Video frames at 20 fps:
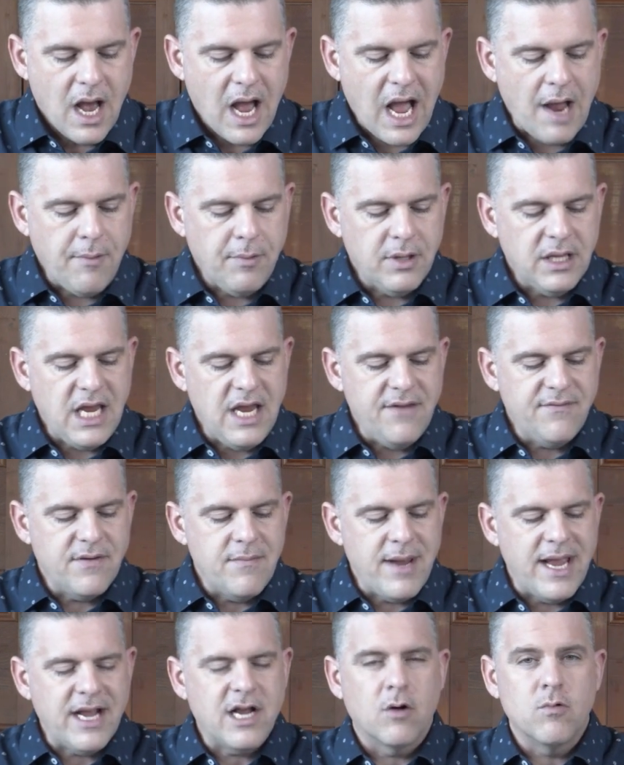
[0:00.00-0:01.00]
I will even
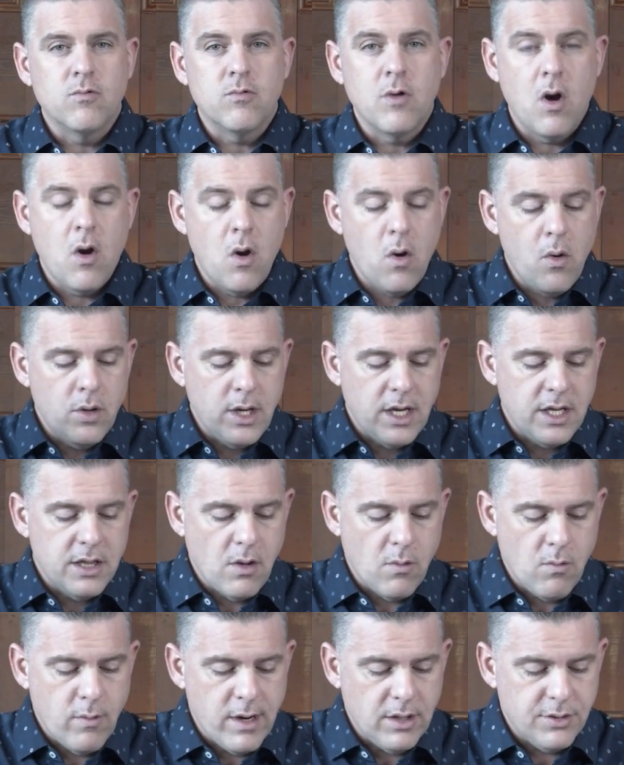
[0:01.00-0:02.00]
make a road in
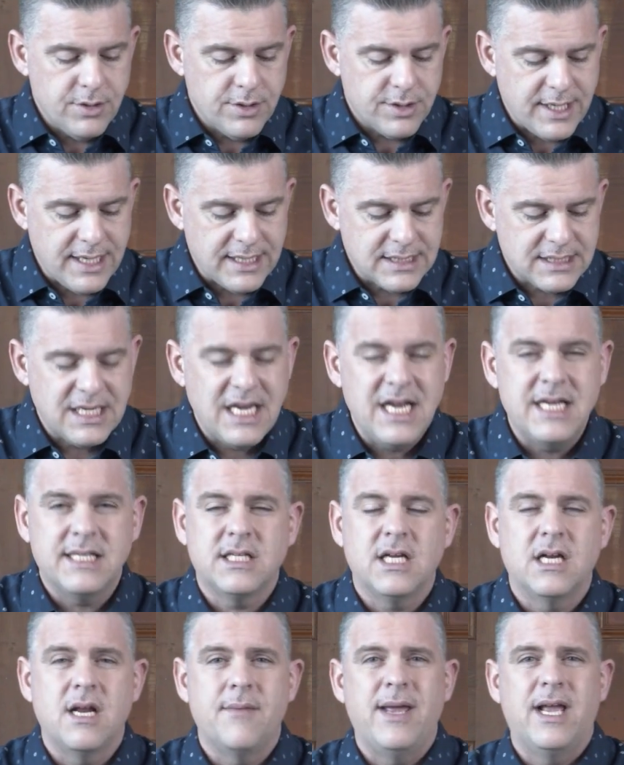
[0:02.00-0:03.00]
the wilderness." He's
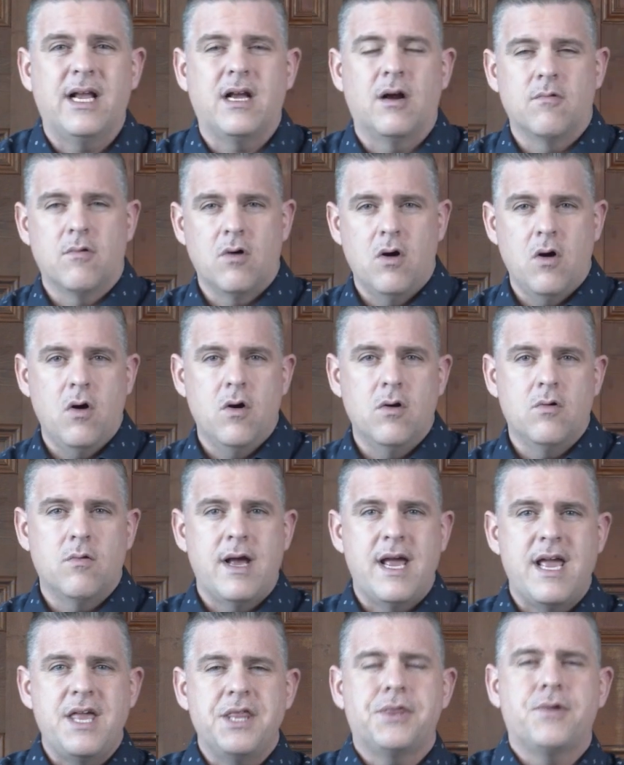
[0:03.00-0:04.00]
going to make a
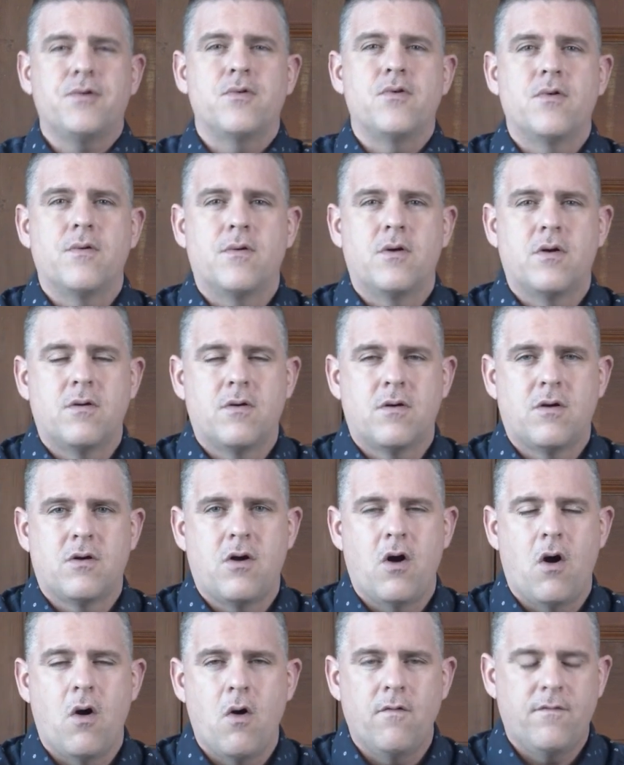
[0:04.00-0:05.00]
roadway through
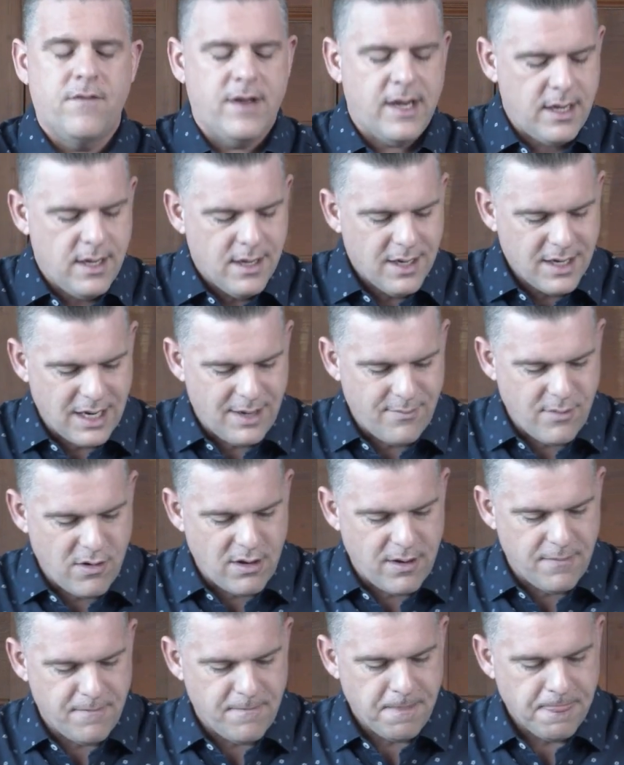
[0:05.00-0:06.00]
COVID. Come
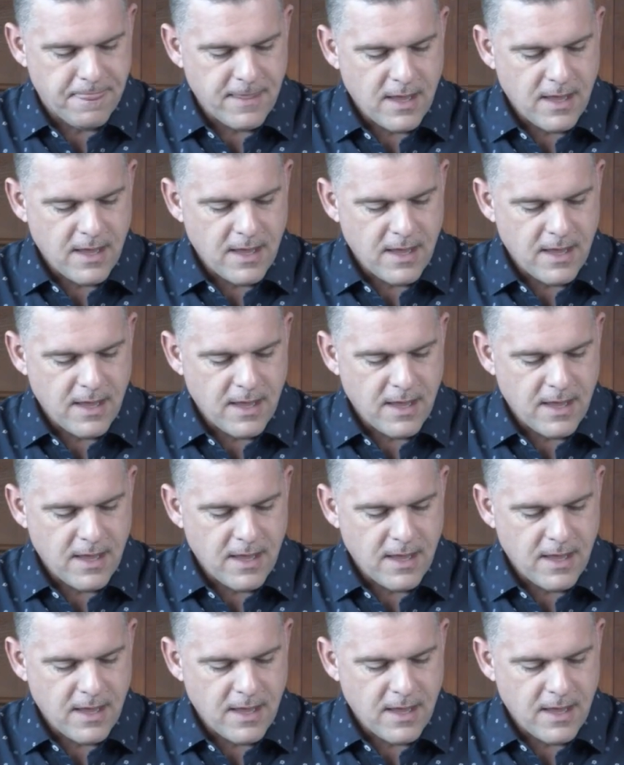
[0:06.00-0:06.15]
on.